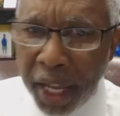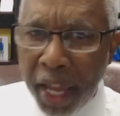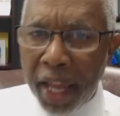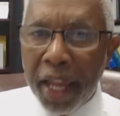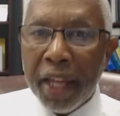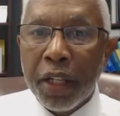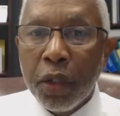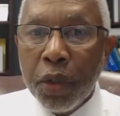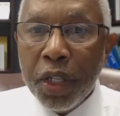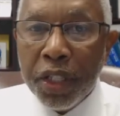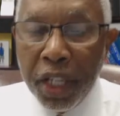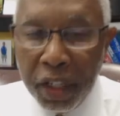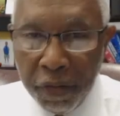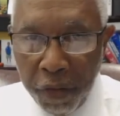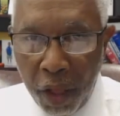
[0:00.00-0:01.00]
And
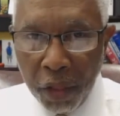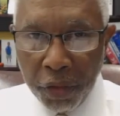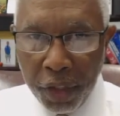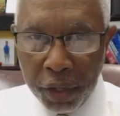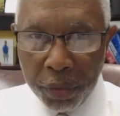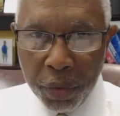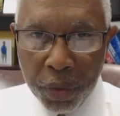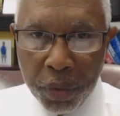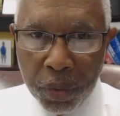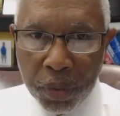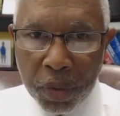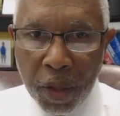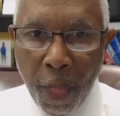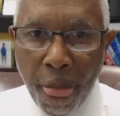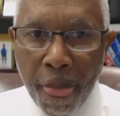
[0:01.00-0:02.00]
Louisiana followed that route.
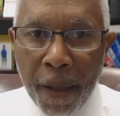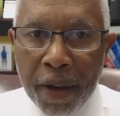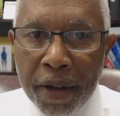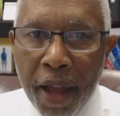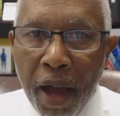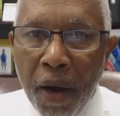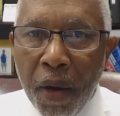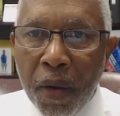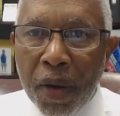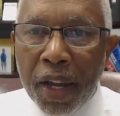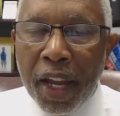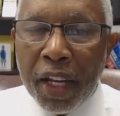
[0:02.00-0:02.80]
Now,